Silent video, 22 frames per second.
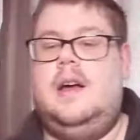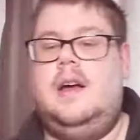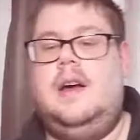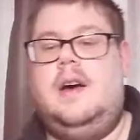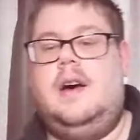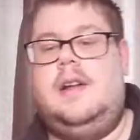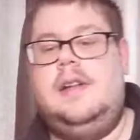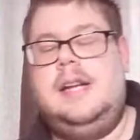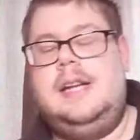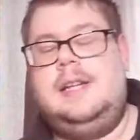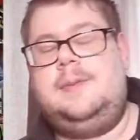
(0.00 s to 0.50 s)

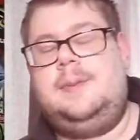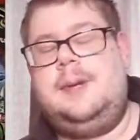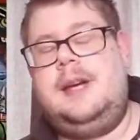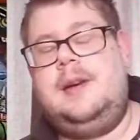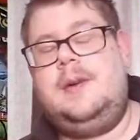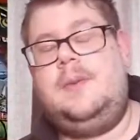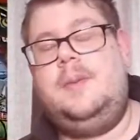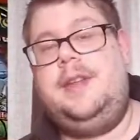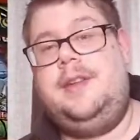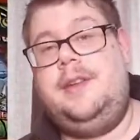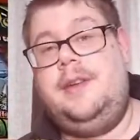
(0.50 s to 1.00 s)
Our next
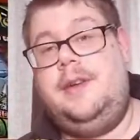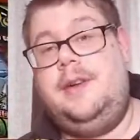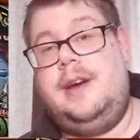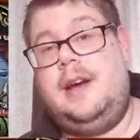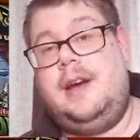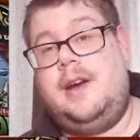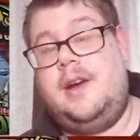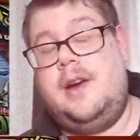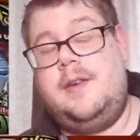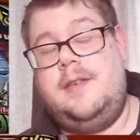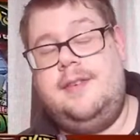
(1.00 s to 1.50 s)
pack, we do
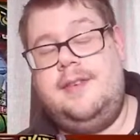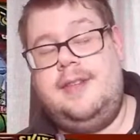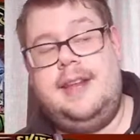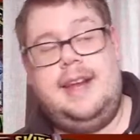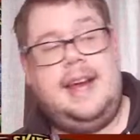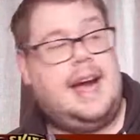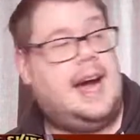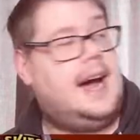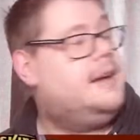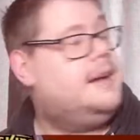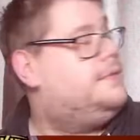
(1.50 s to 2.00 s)
currently
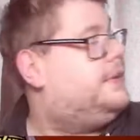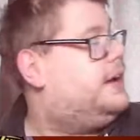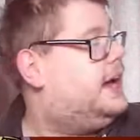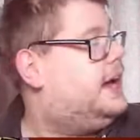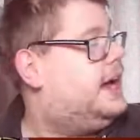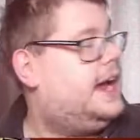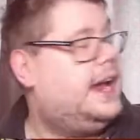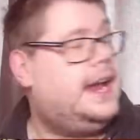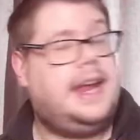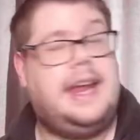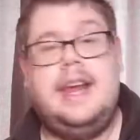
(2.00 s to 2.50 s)
have
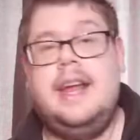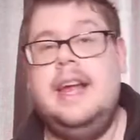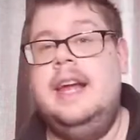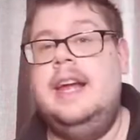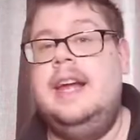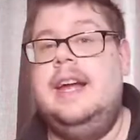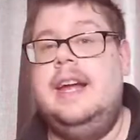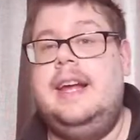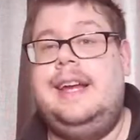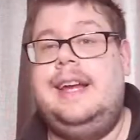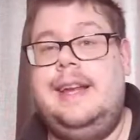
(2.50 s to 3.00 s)
a
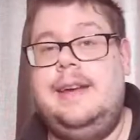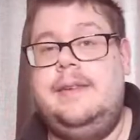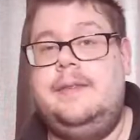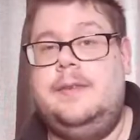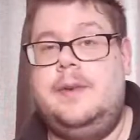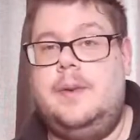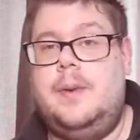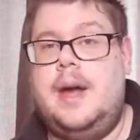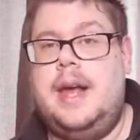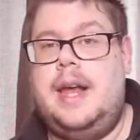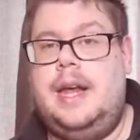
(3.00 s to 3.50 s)

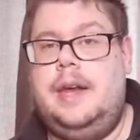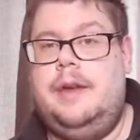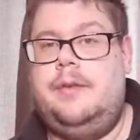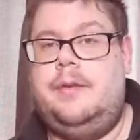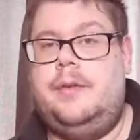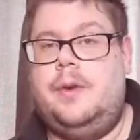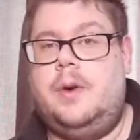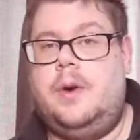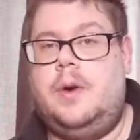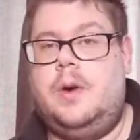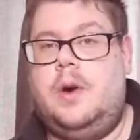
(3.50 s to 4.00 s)
giveaway
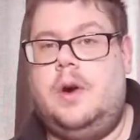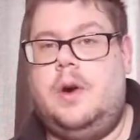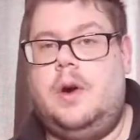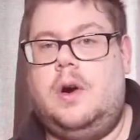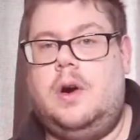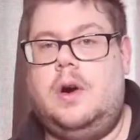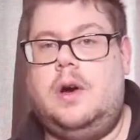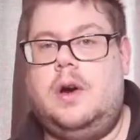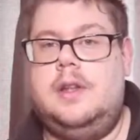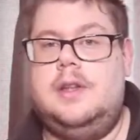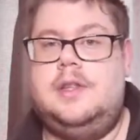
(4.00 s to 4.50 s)

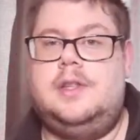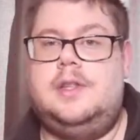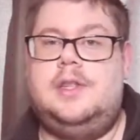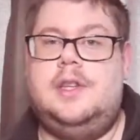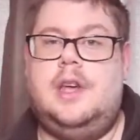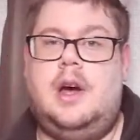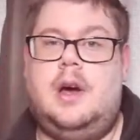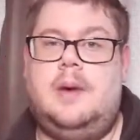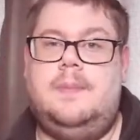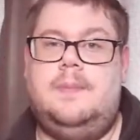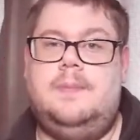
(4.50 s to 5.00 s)
for
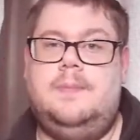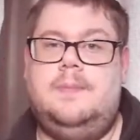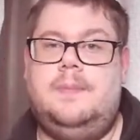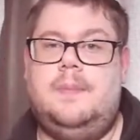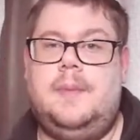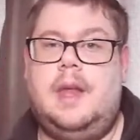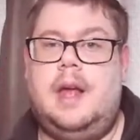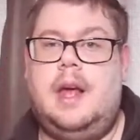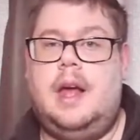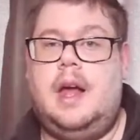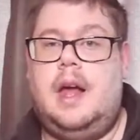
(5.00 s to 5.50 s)
some
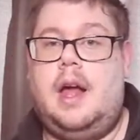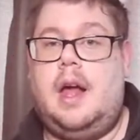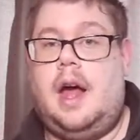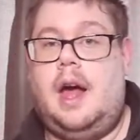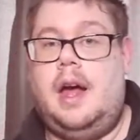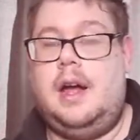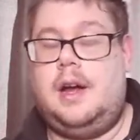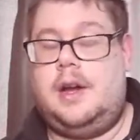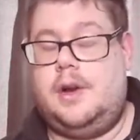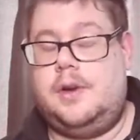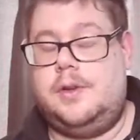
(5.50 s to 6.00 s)

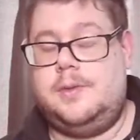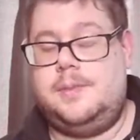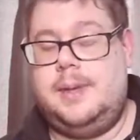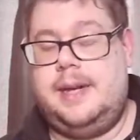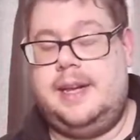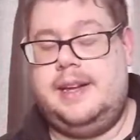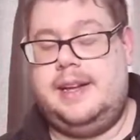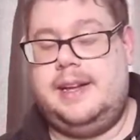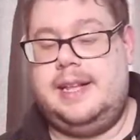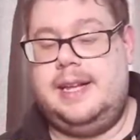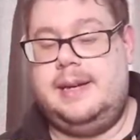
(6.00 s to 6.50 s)

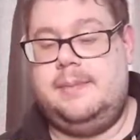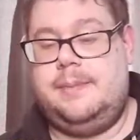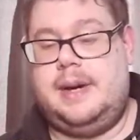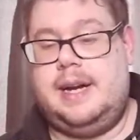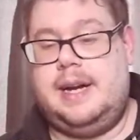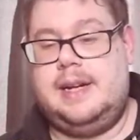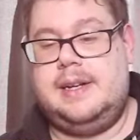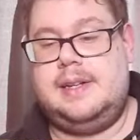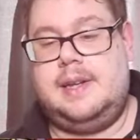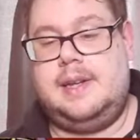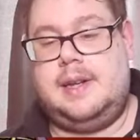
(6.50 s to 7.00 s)
Cosmic Eclipse
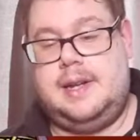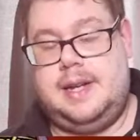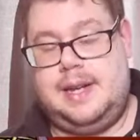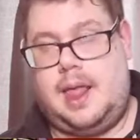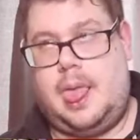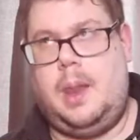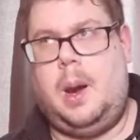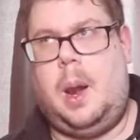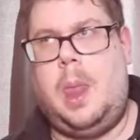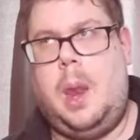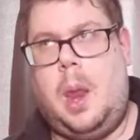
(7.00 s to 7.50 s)

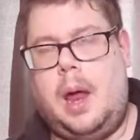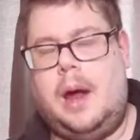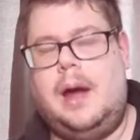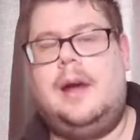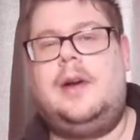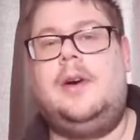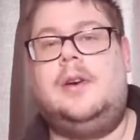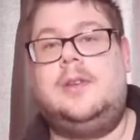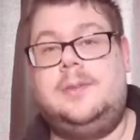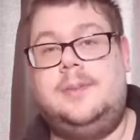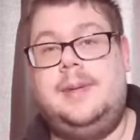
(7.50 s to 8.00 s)

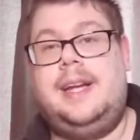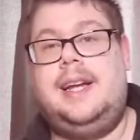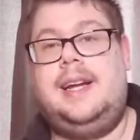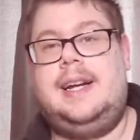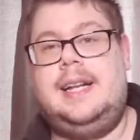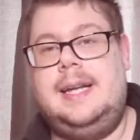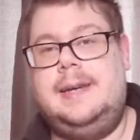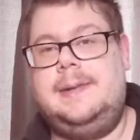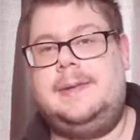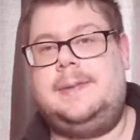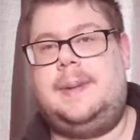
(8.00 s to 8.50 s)

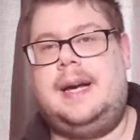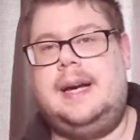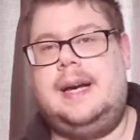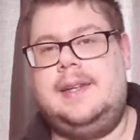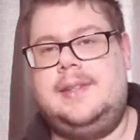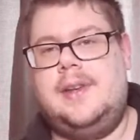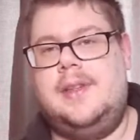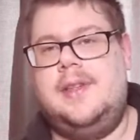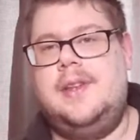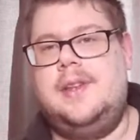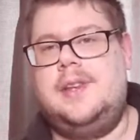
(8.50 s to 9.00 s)

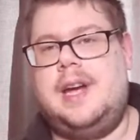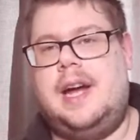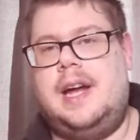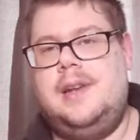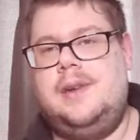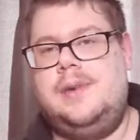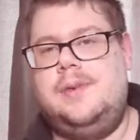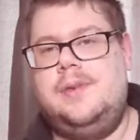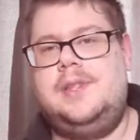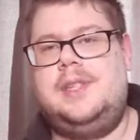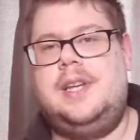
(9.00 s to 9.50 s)
packs on the
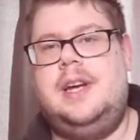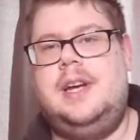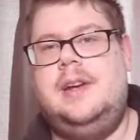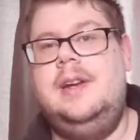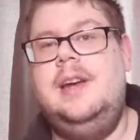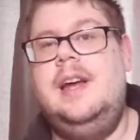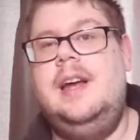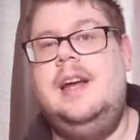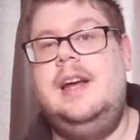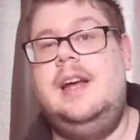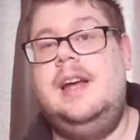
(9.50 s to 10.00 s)
channel. So
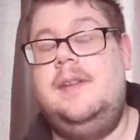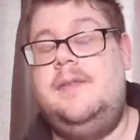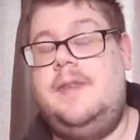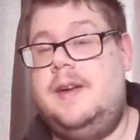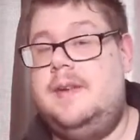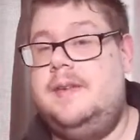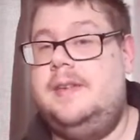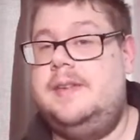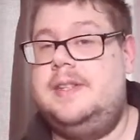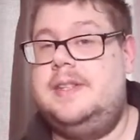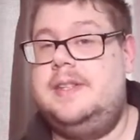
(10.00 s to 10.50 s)
if you
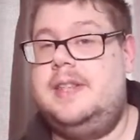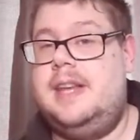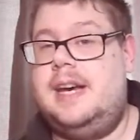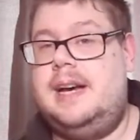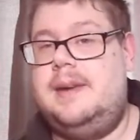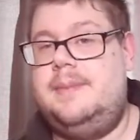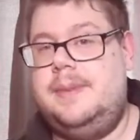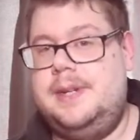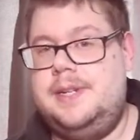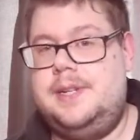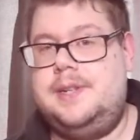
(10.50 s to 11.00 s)
haven't entered
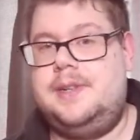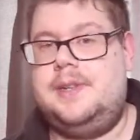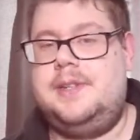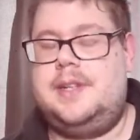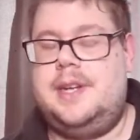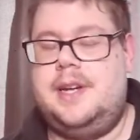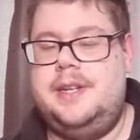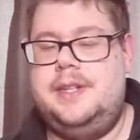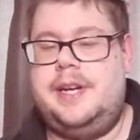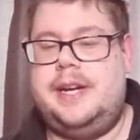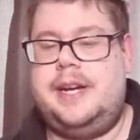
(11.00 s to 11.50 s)
that, make sure to
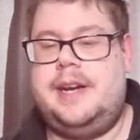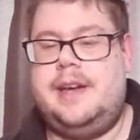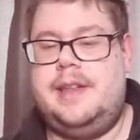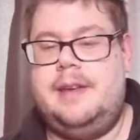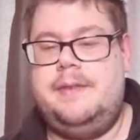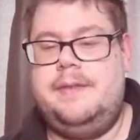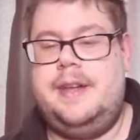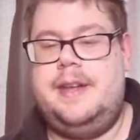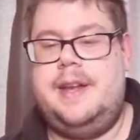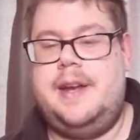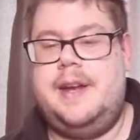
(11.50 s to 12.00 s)
go check out
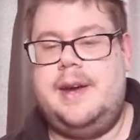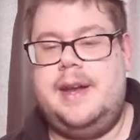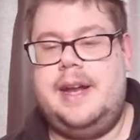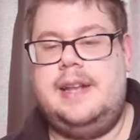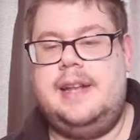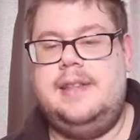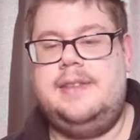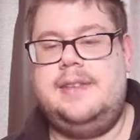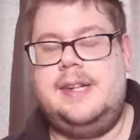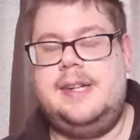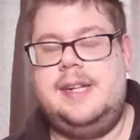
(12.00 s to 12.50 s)
that video and
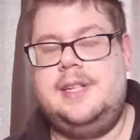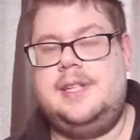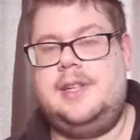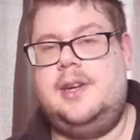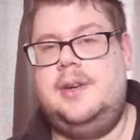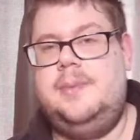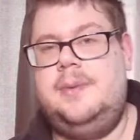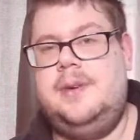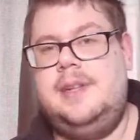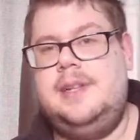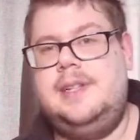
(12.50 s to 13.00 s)
enter. It's
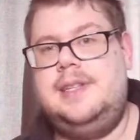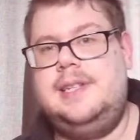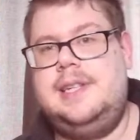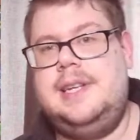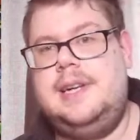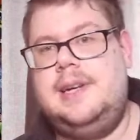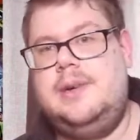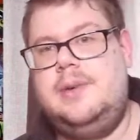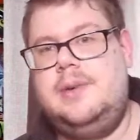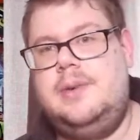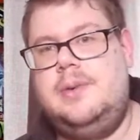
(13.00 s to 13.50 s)
open
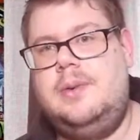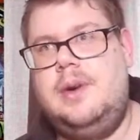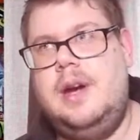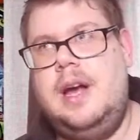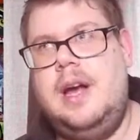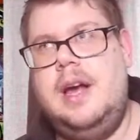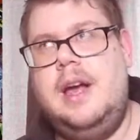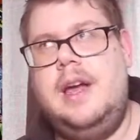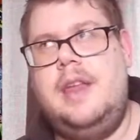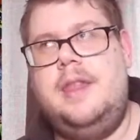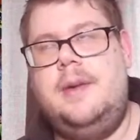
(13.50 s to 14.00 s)
till
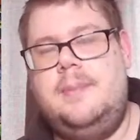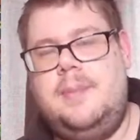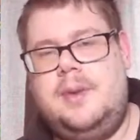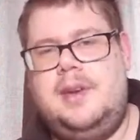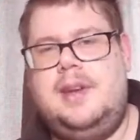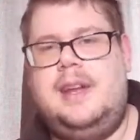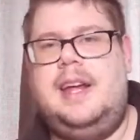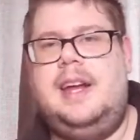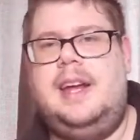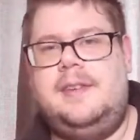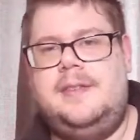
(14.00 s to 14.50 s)
the
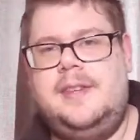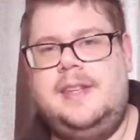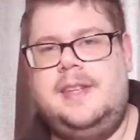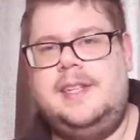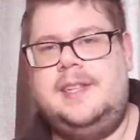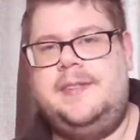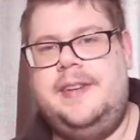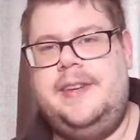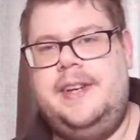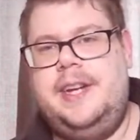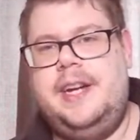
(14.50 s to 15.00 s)
Monday after
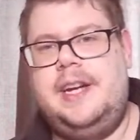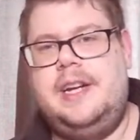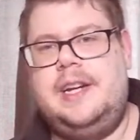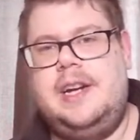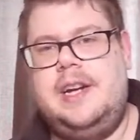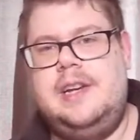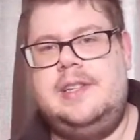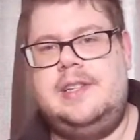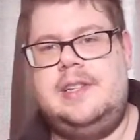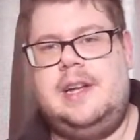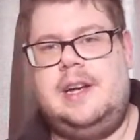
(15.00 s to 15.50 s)
this video
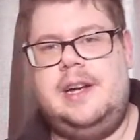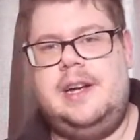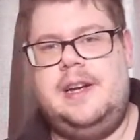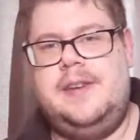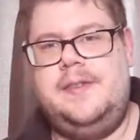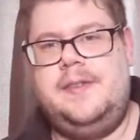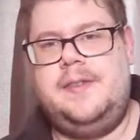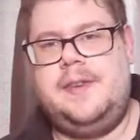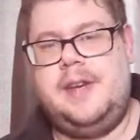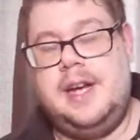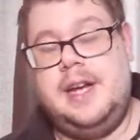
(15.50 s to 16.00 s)
goes
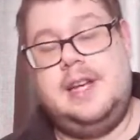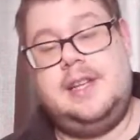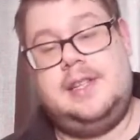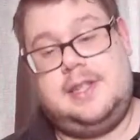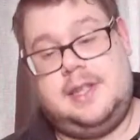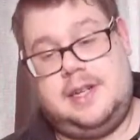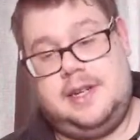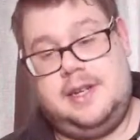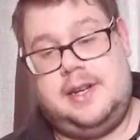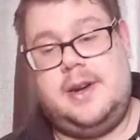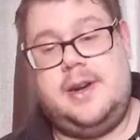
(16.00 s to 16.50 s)
live.
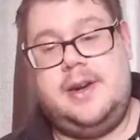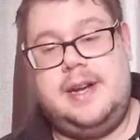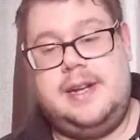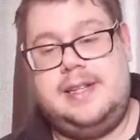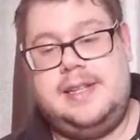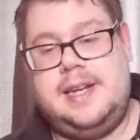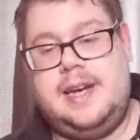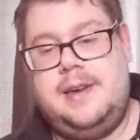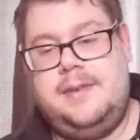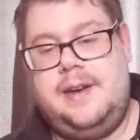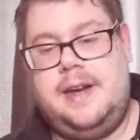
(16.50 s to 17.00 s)
So go in and
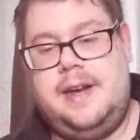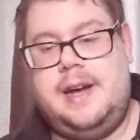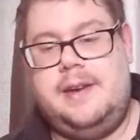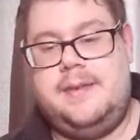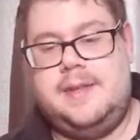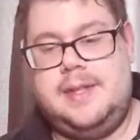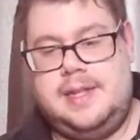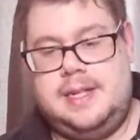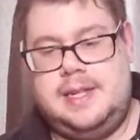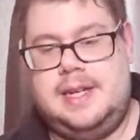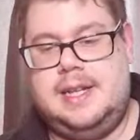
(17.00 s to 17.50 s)
start if you
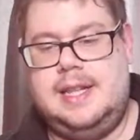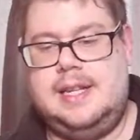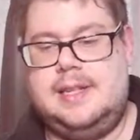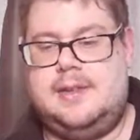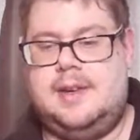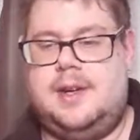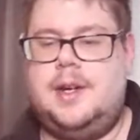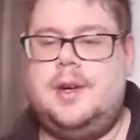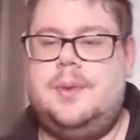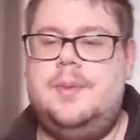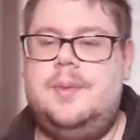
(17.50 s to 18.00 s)
haven't. Let's
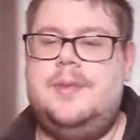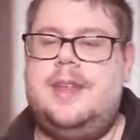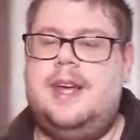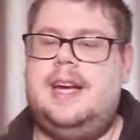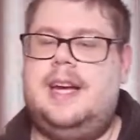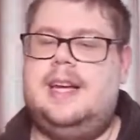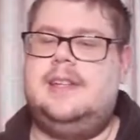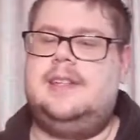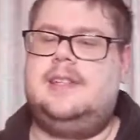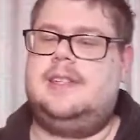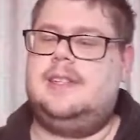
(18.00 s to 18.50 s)
crack on with
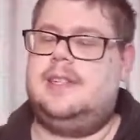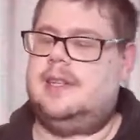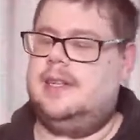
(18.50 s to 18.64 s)
this.